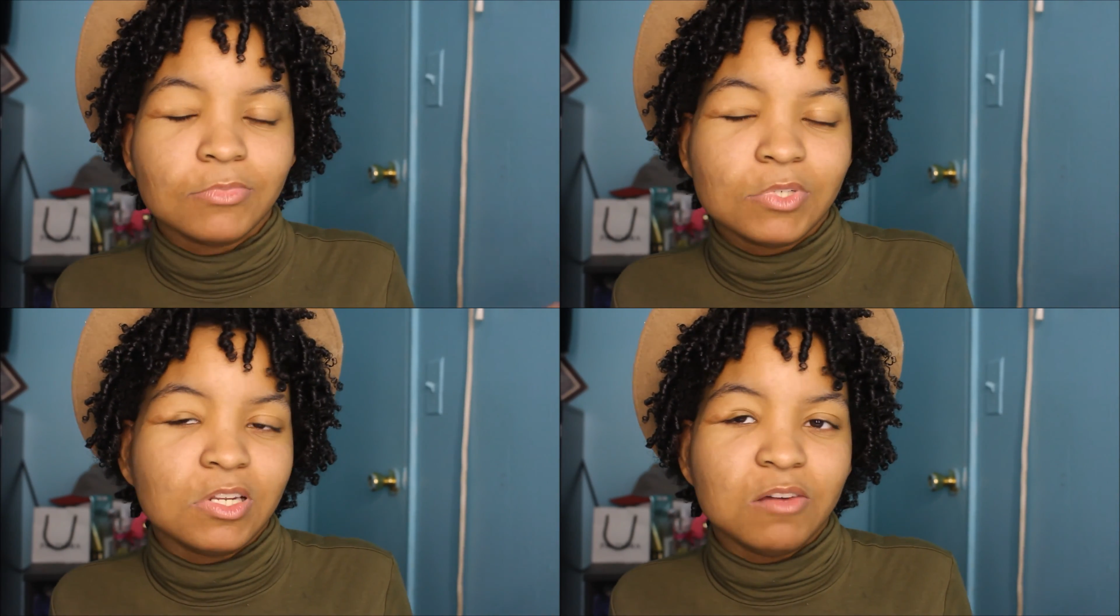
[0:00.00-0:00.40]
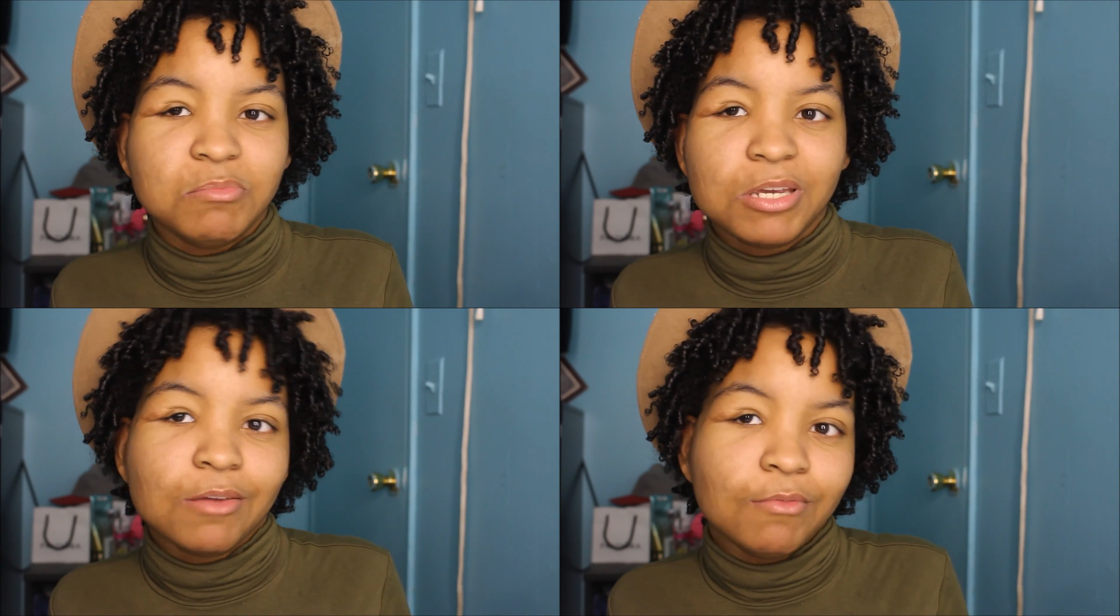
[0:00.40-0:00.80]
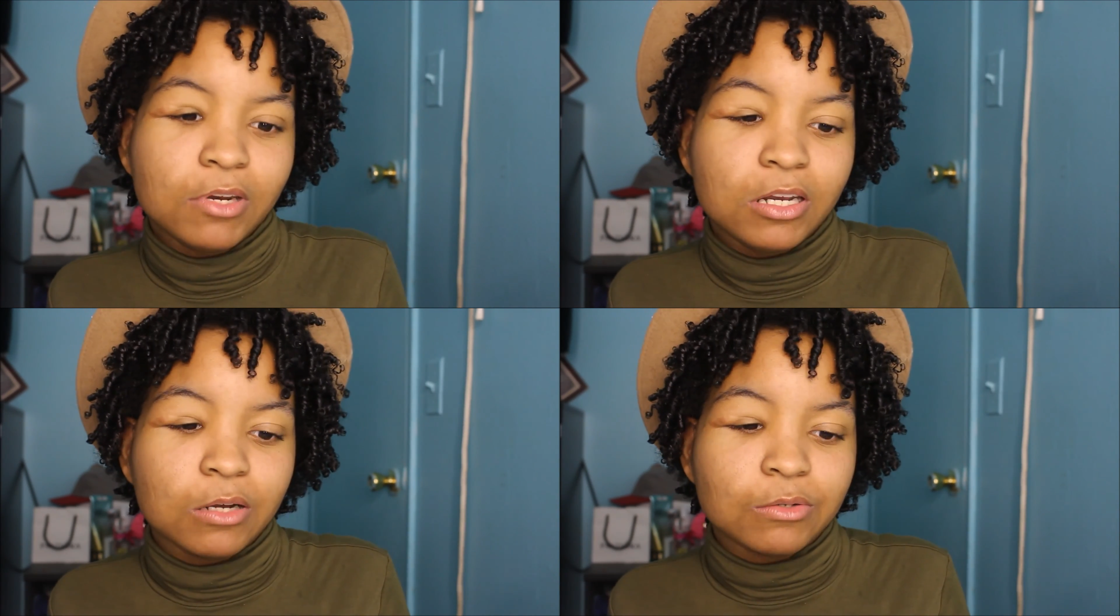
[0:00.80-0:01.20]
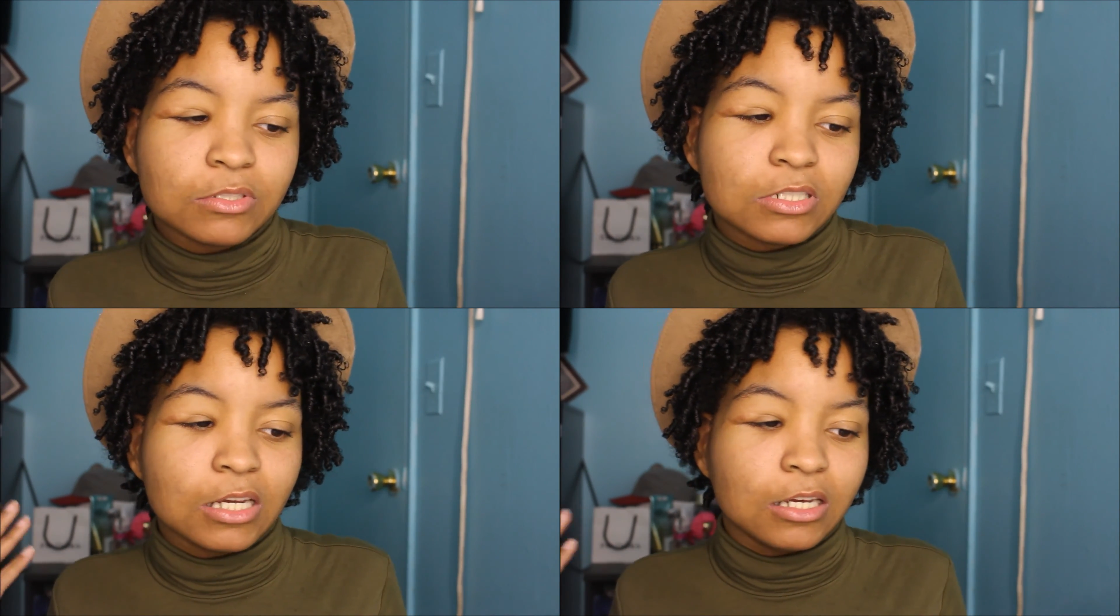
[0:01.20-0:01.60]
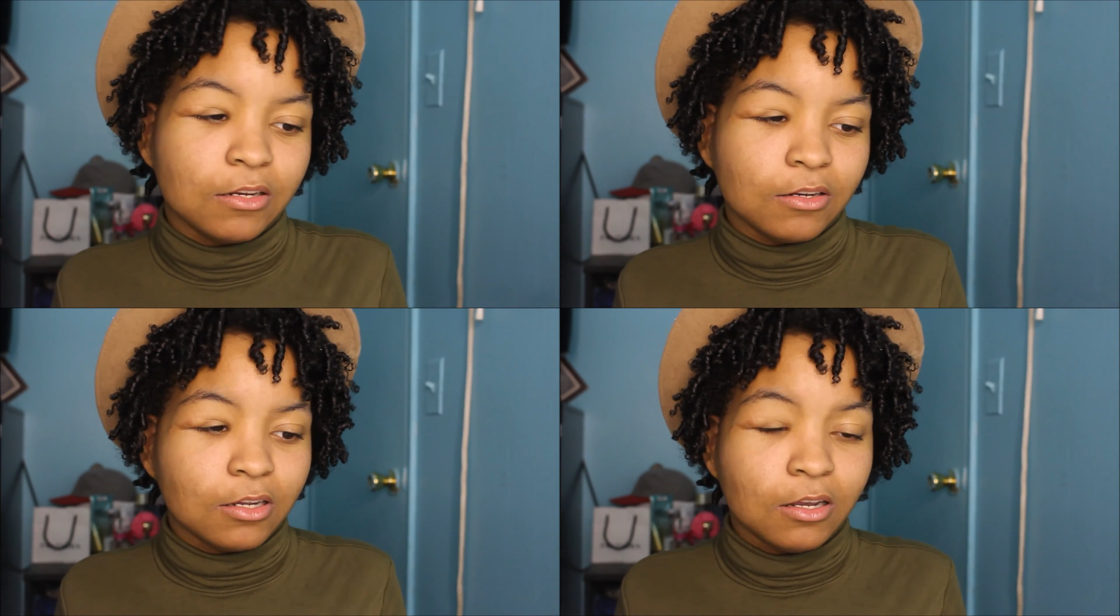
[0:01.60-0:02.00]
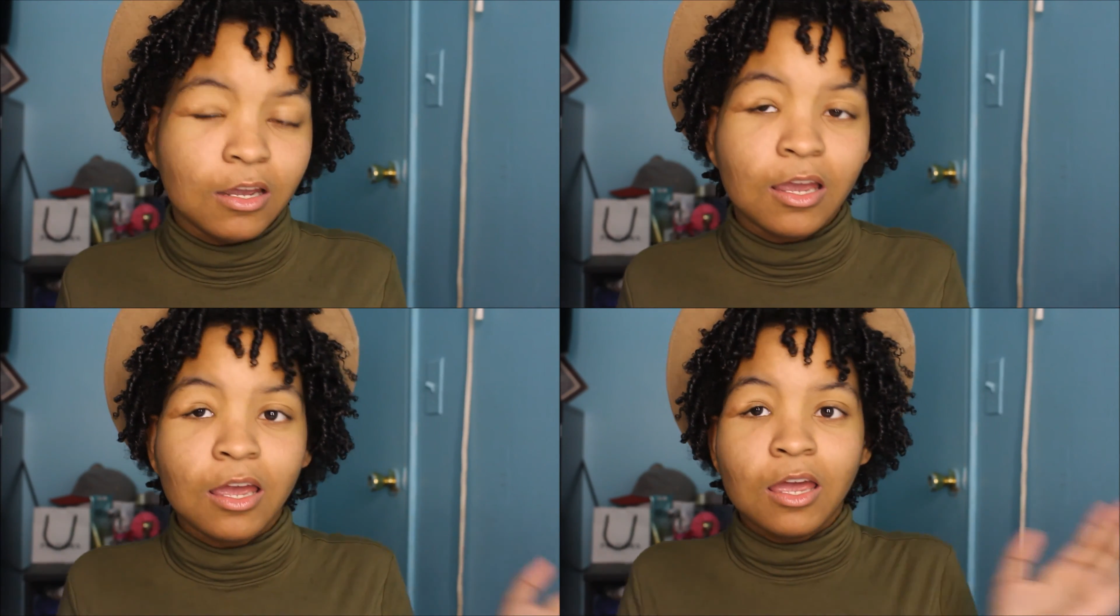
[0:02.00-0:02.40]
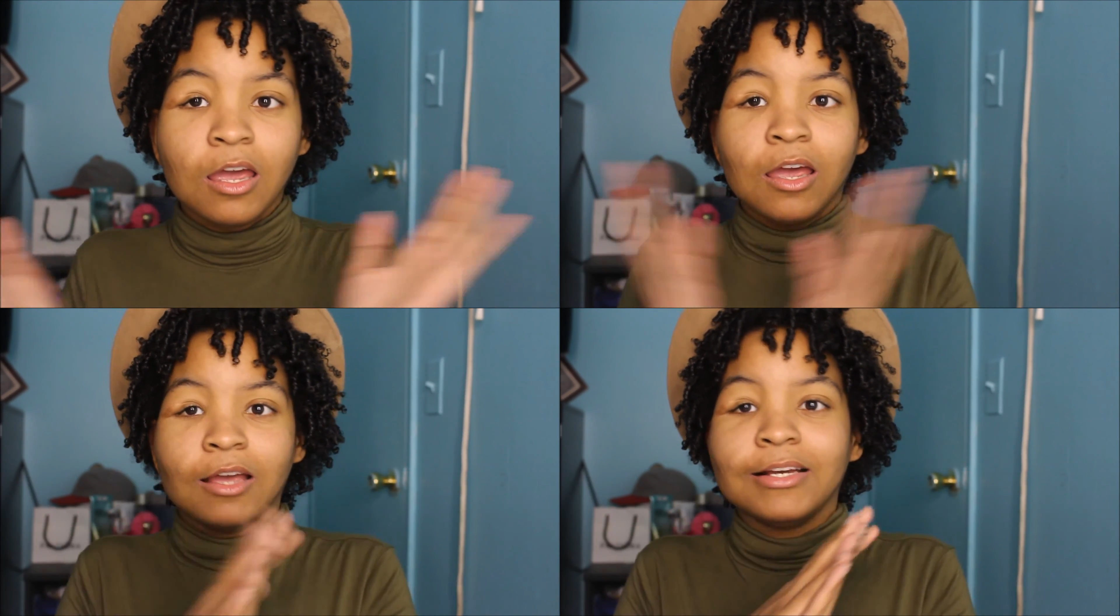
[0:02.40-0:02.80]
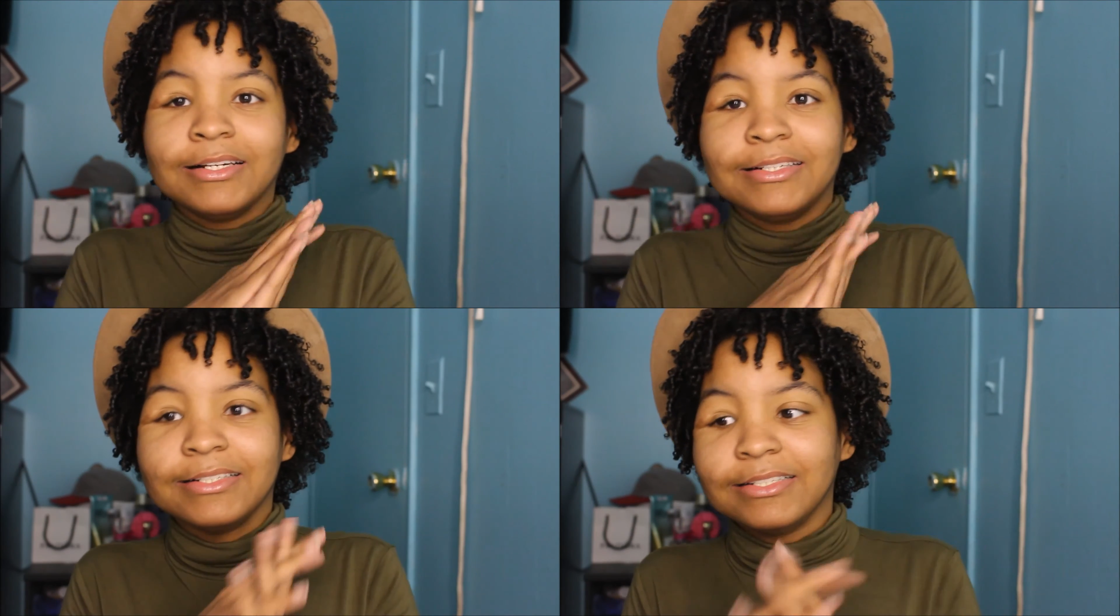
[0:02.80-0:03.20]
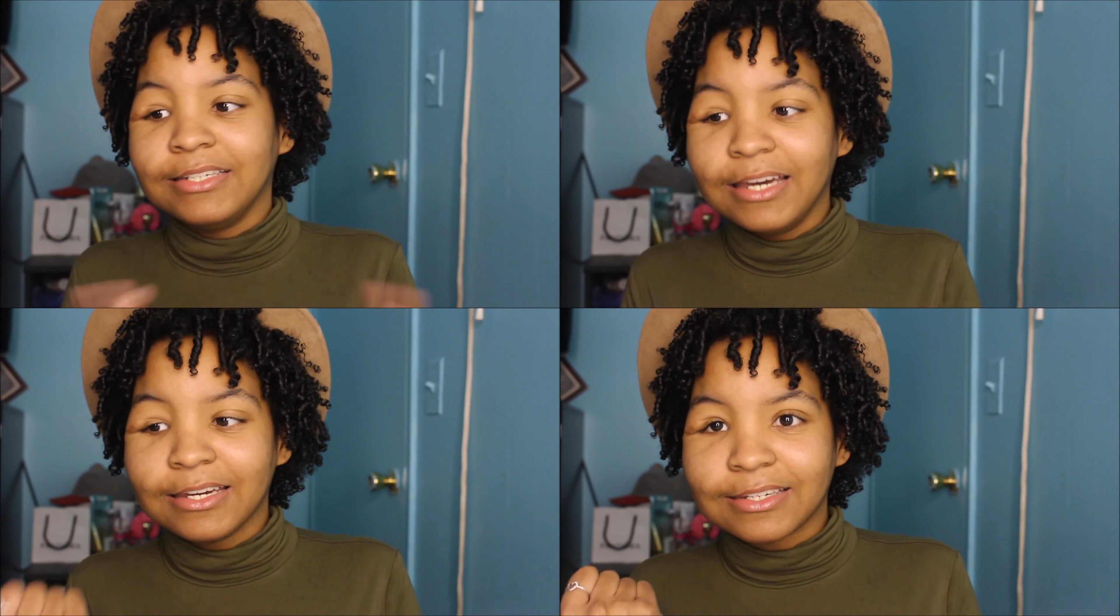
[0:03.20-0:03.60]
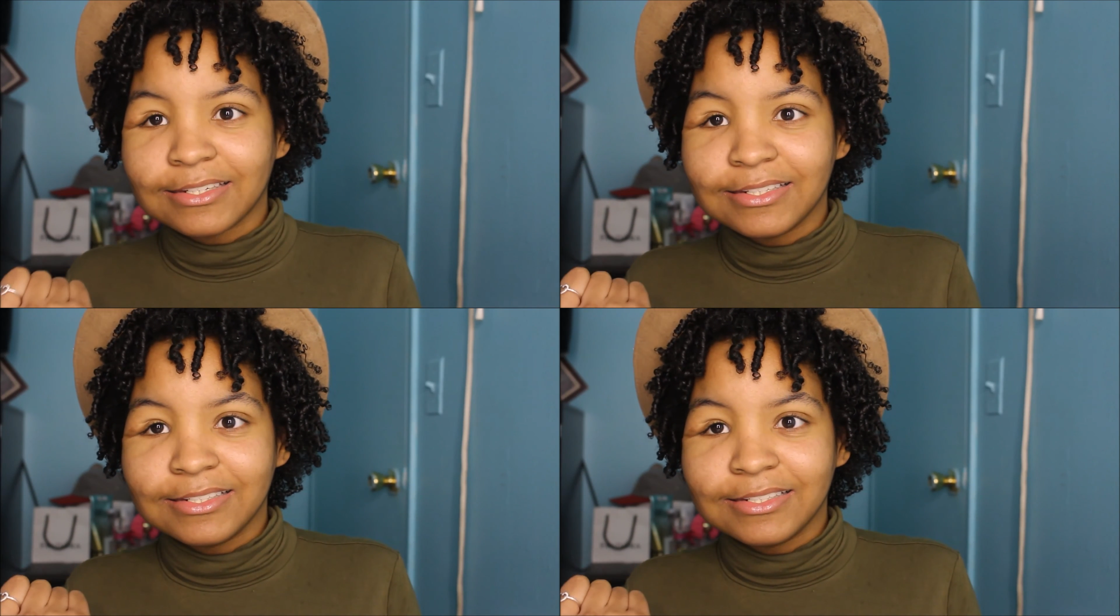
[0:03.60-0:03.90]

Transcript: love making videos, and yeah.